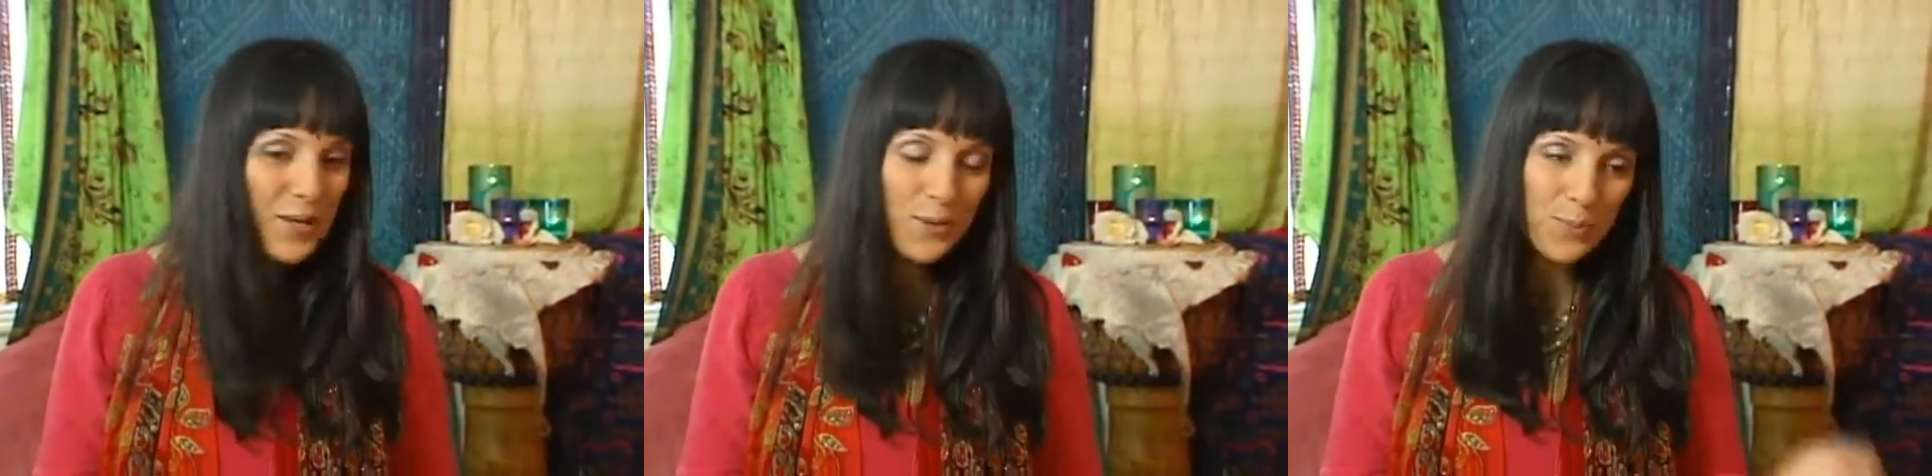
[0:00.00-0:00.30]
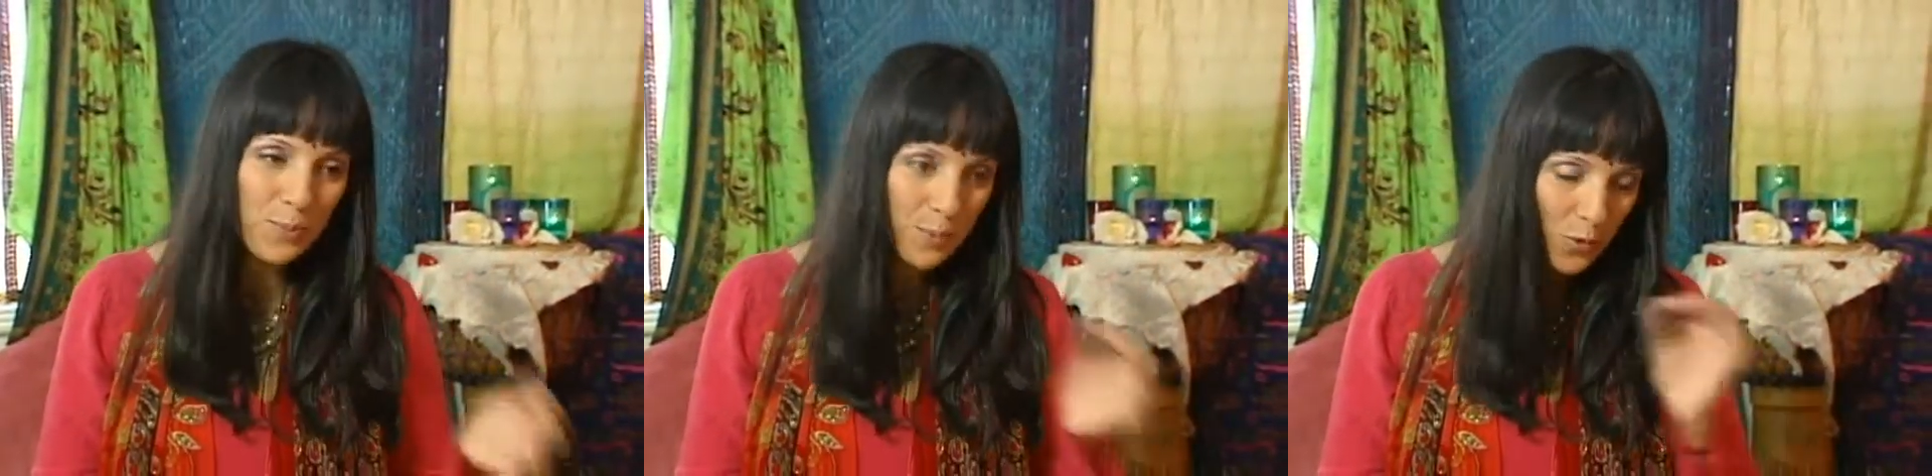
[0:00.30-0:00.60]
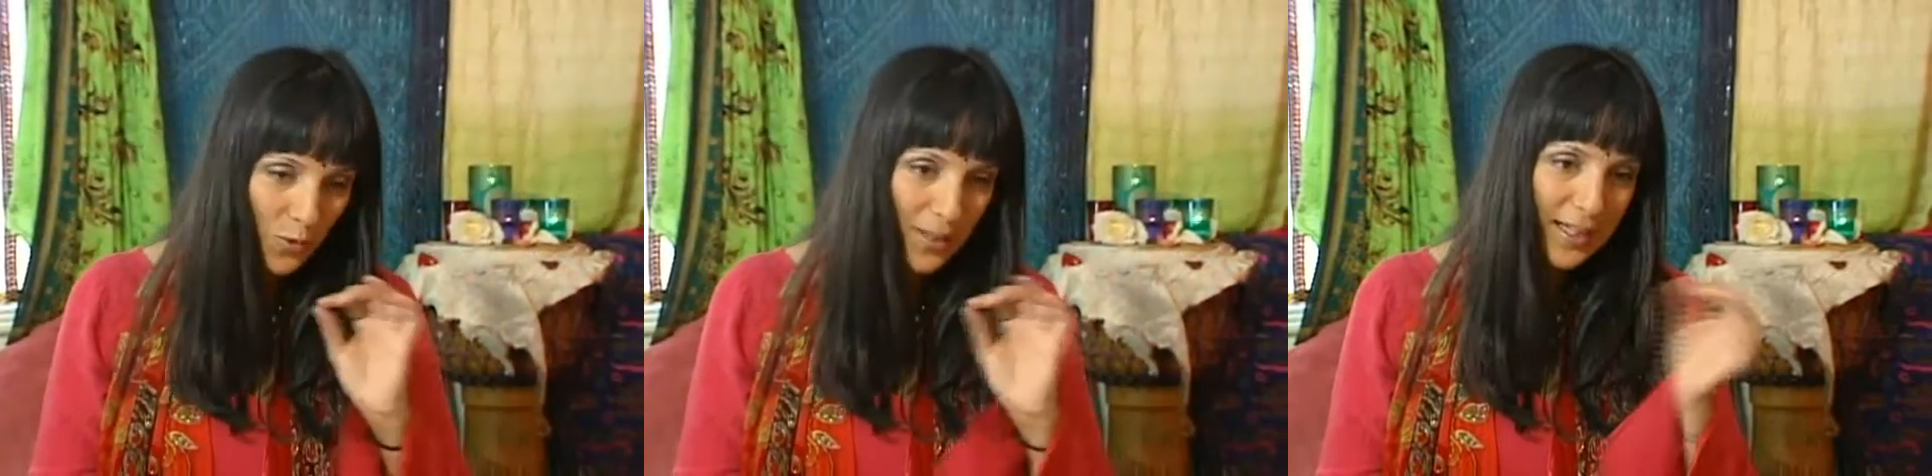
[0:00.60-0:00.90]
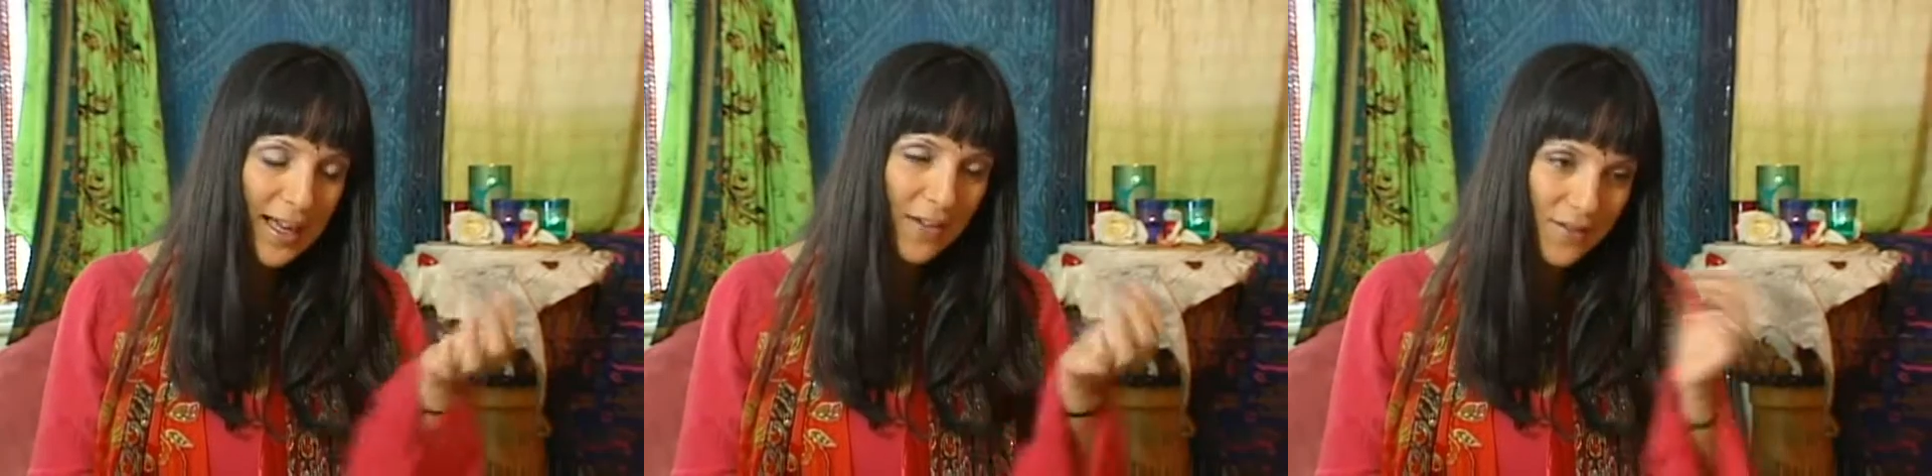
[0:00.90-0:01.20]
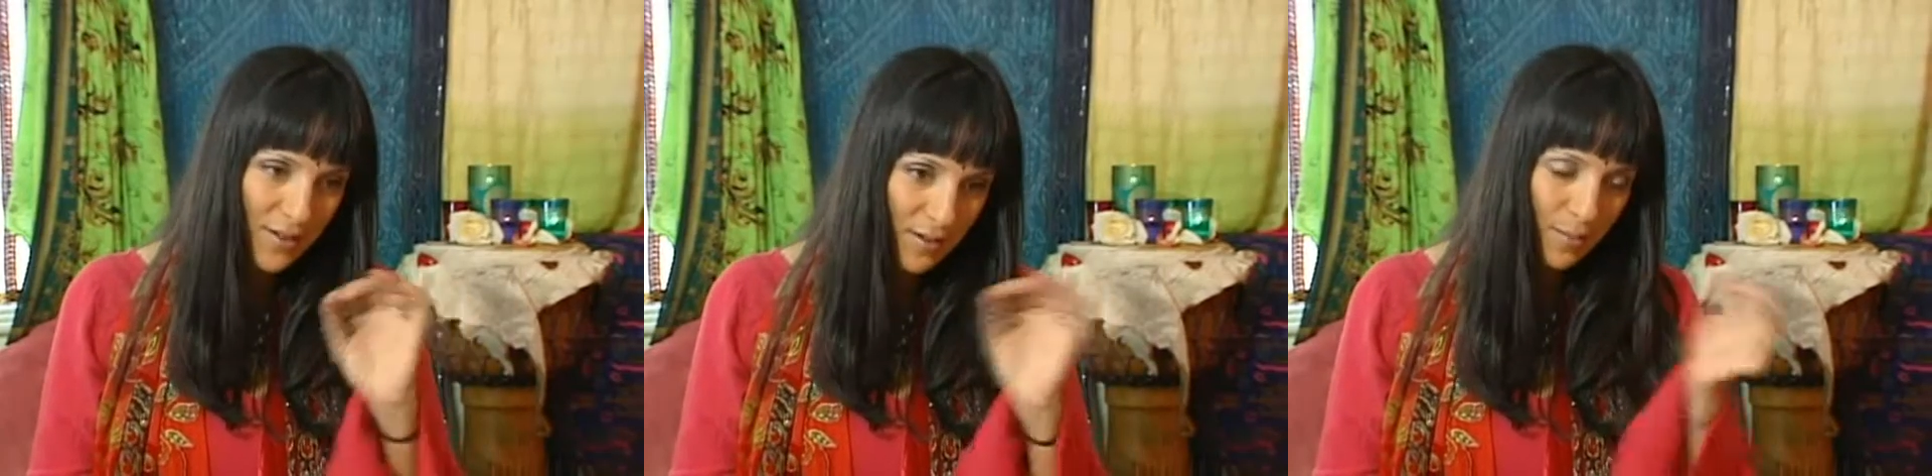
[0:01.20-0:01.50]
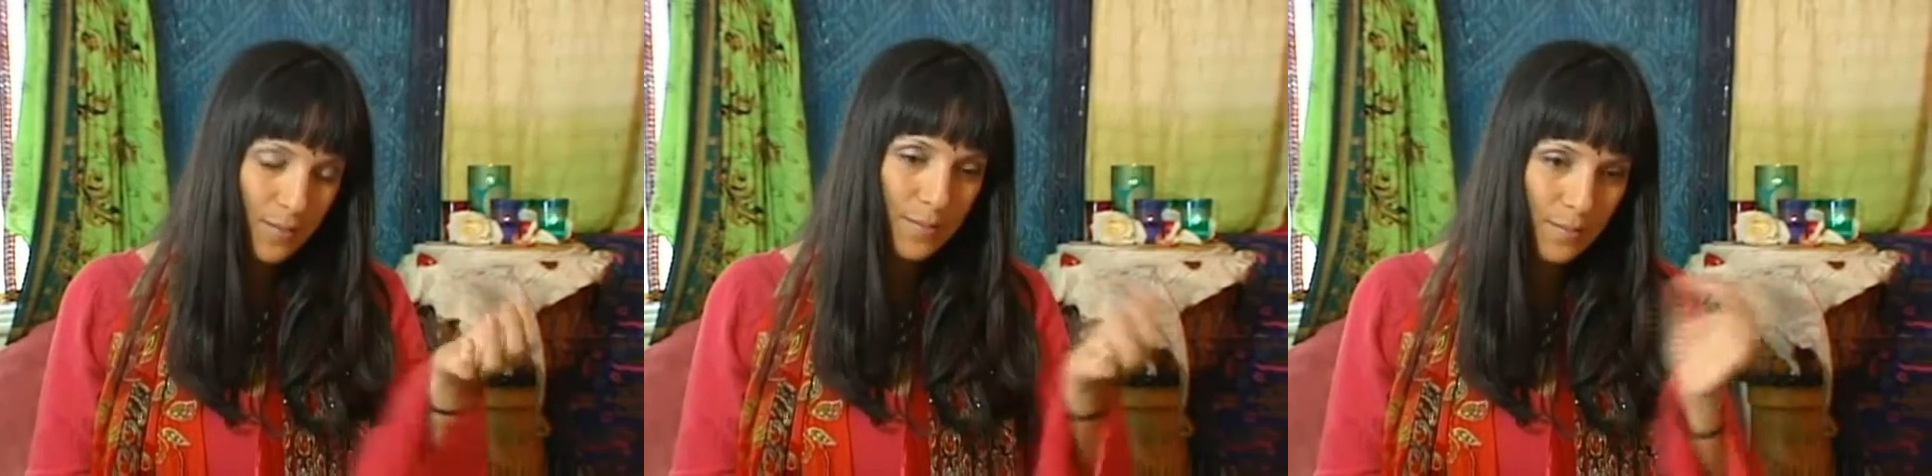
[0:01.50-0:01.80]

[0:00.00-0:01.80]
You really have to